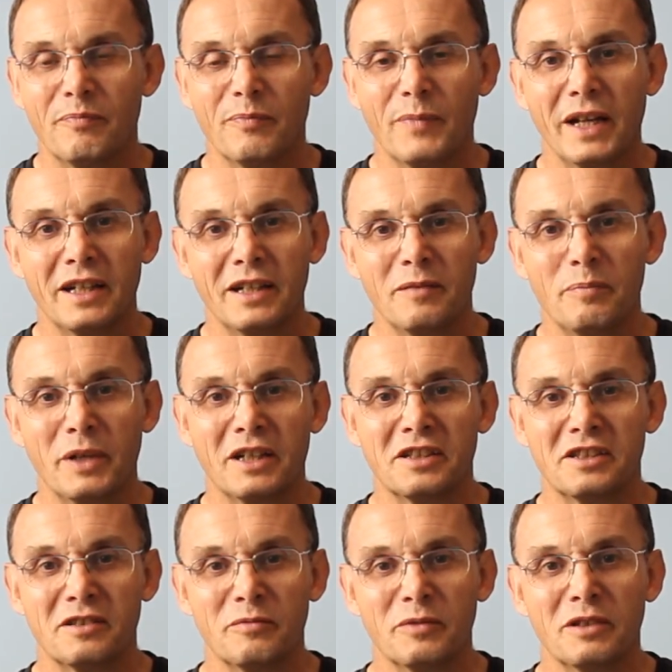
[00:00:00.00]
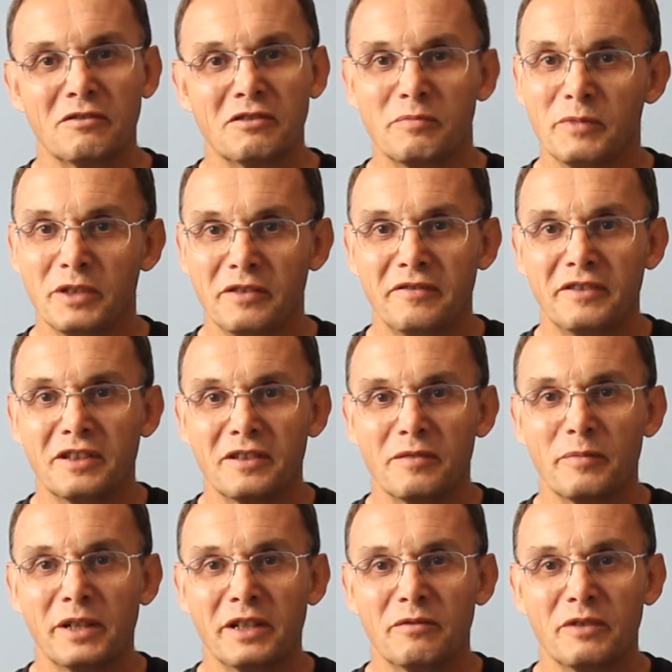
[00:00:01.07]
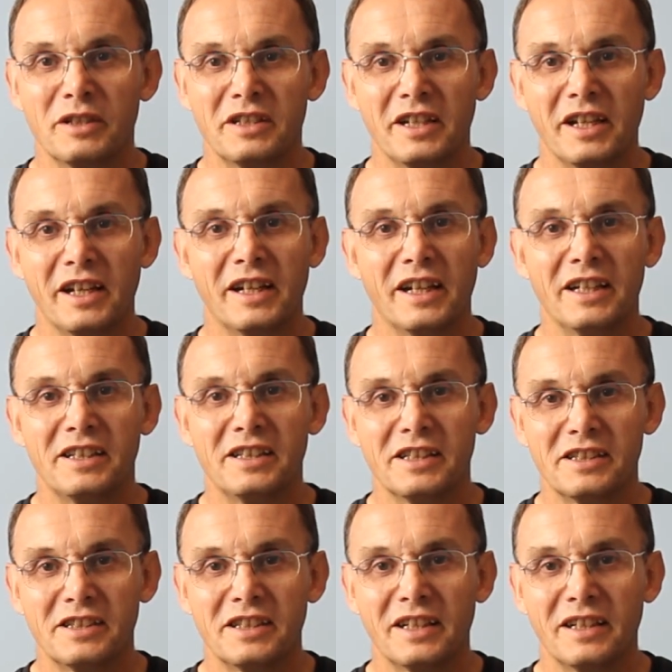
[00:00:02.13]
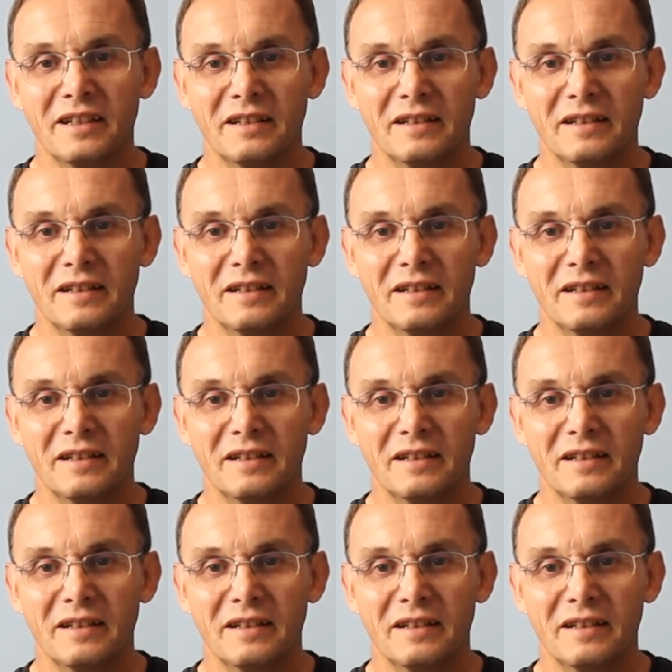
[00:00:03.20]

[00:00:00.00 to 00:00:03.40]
mainly because the world's moved on a bit with DNA testing.